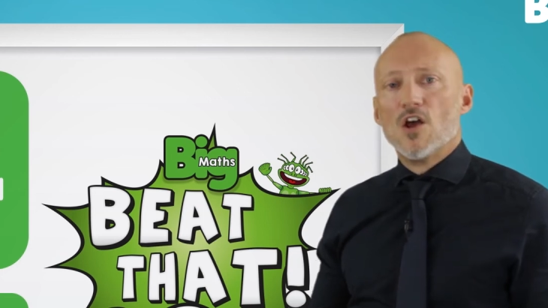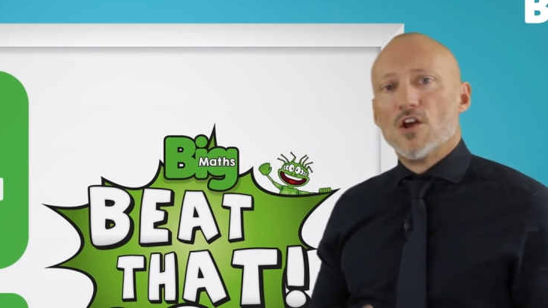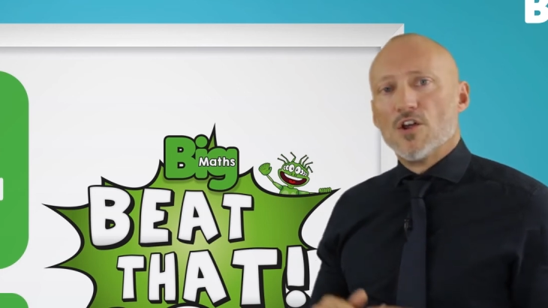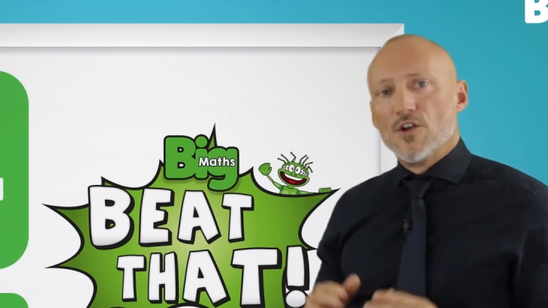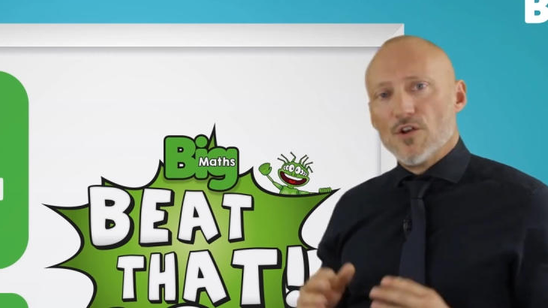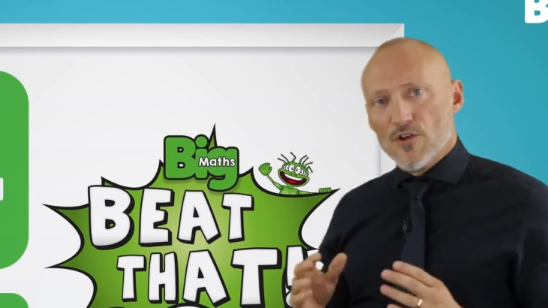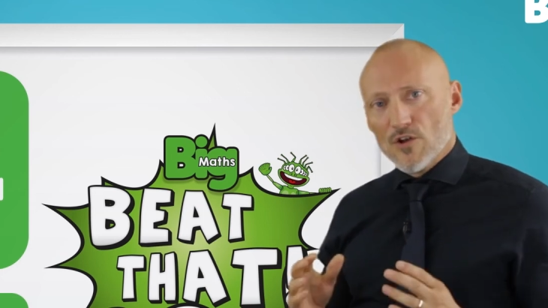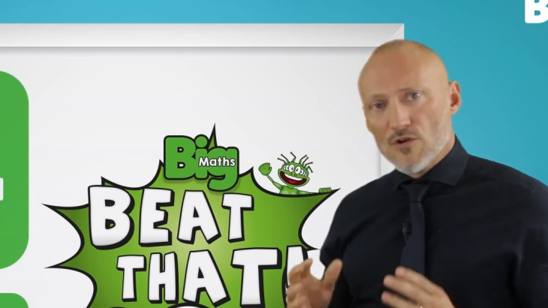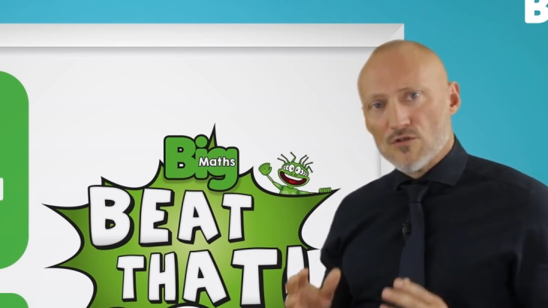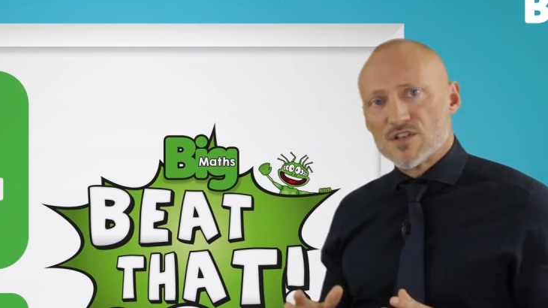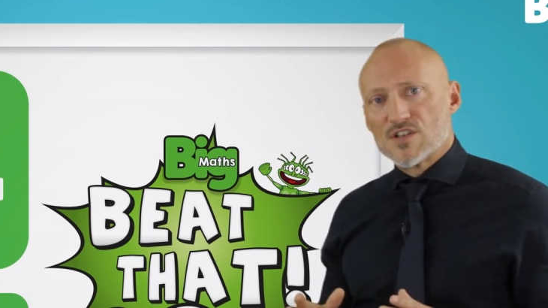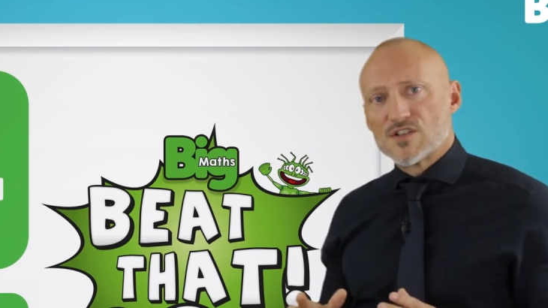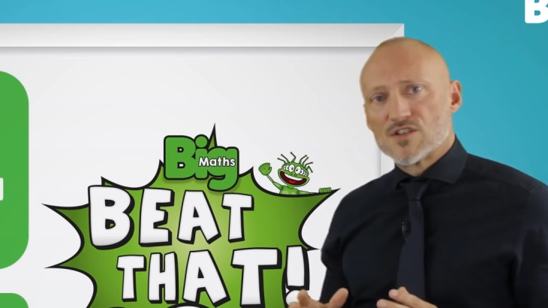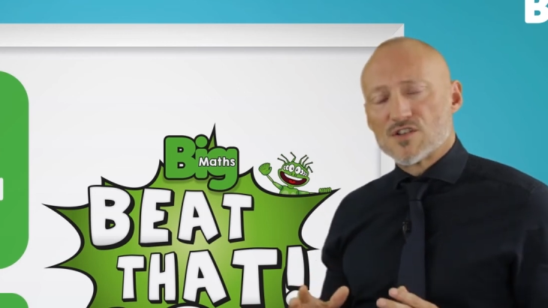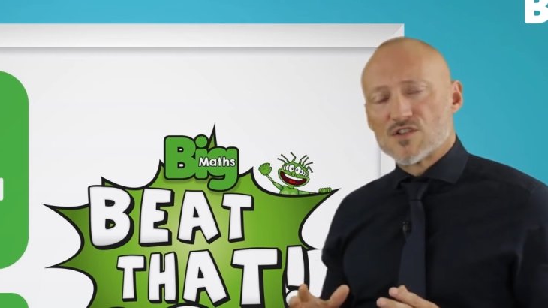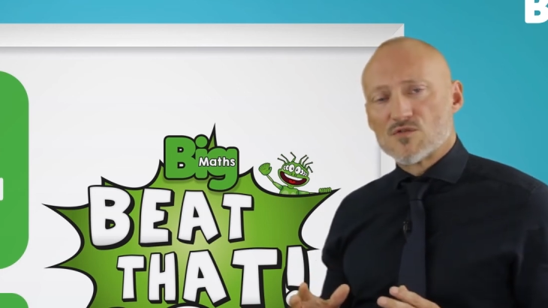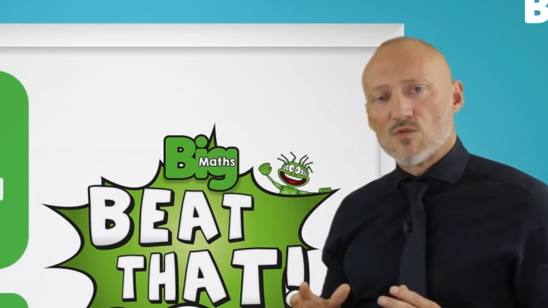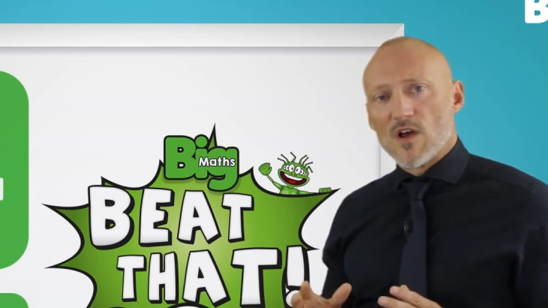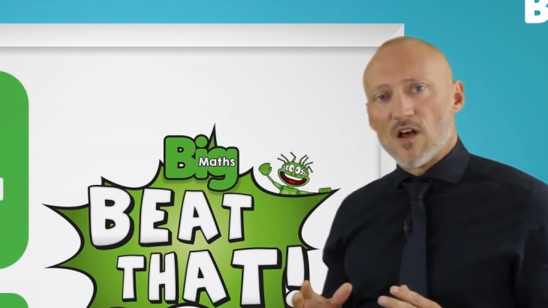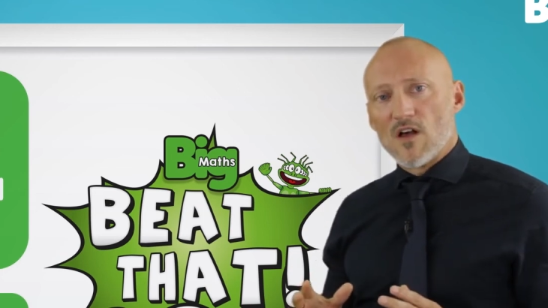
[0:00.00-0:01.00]
Notice
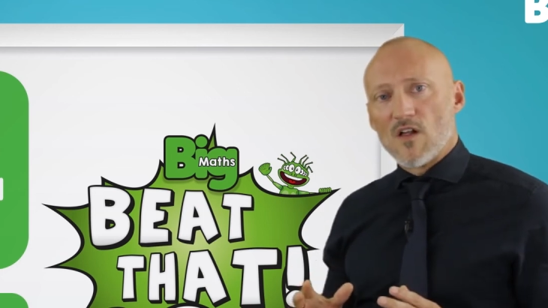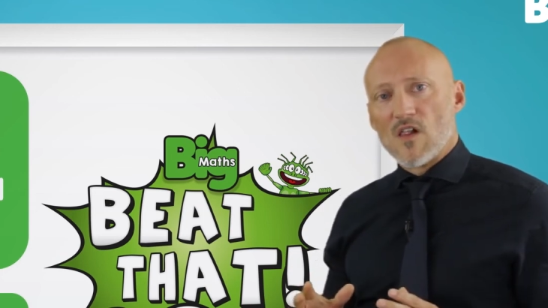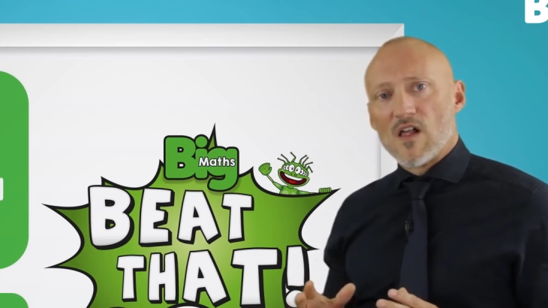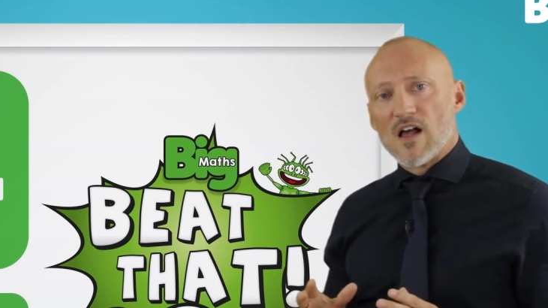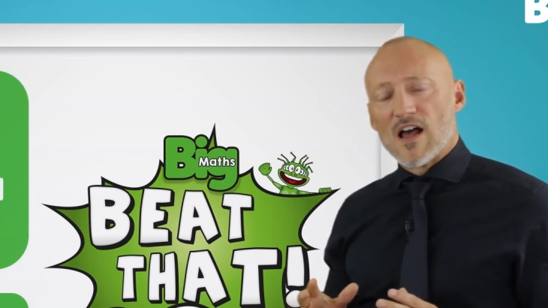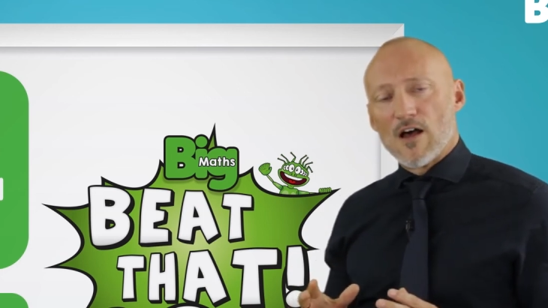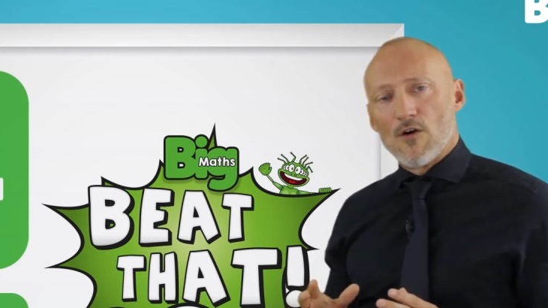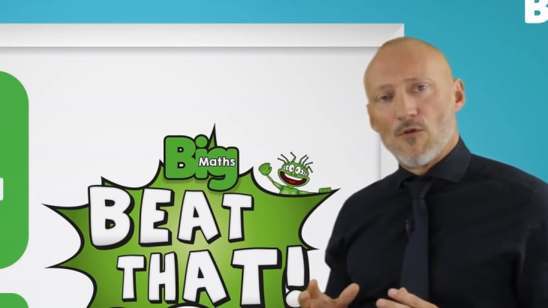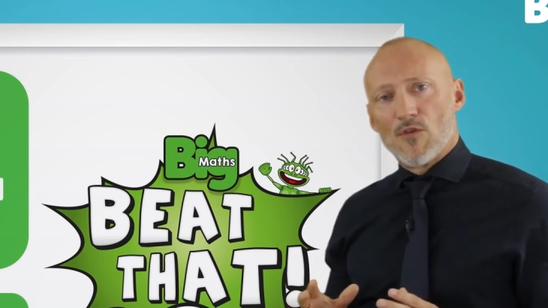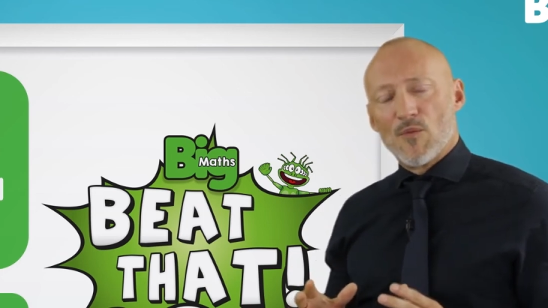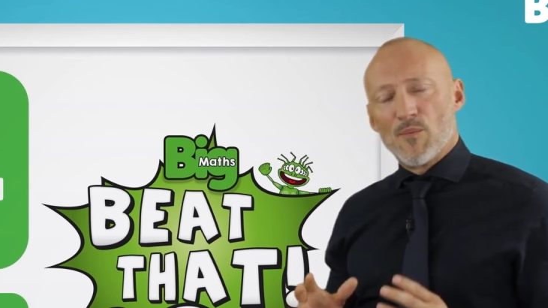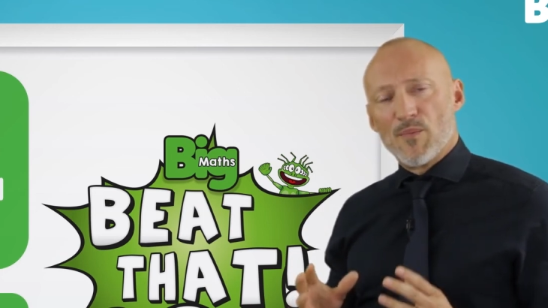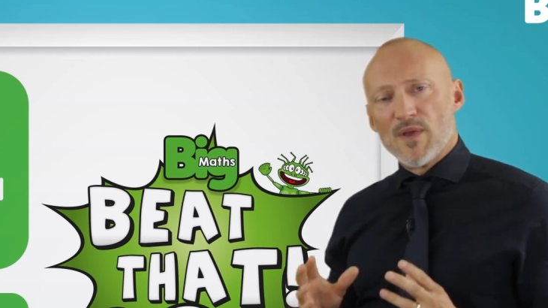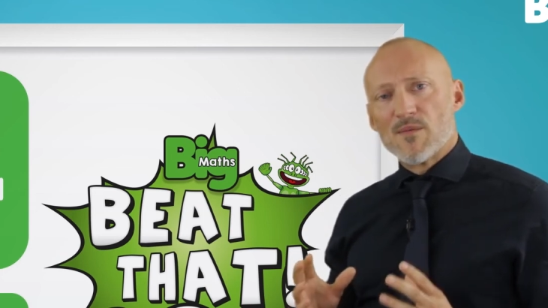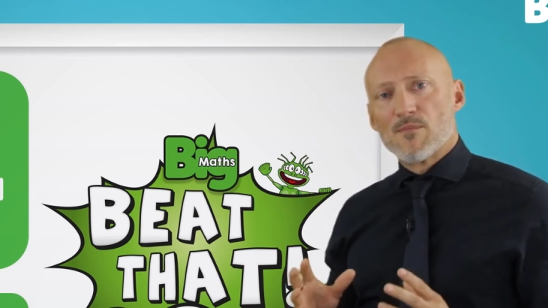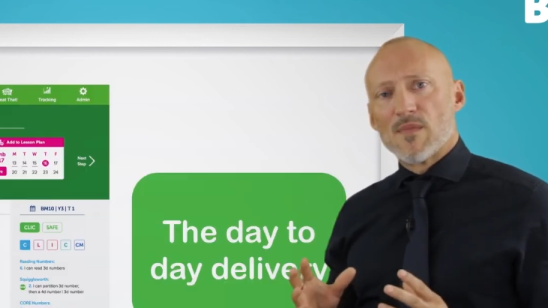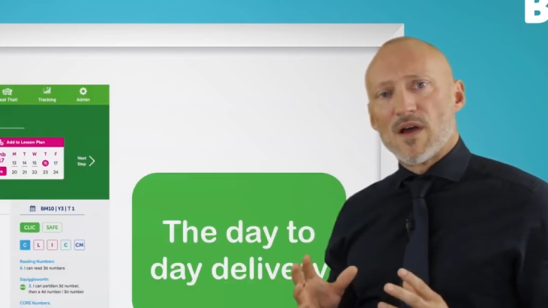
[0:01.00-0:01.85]
as well how the Big